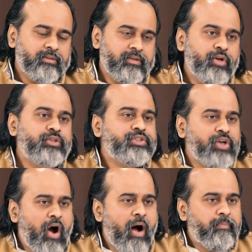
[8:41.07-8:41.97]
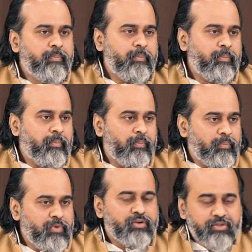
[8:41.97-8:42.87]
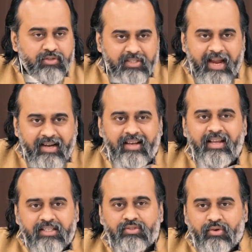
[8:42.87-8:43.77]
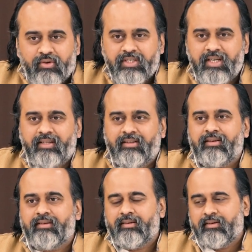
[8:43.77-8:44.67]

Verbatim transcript: Your shop, your society is Kurukshetra.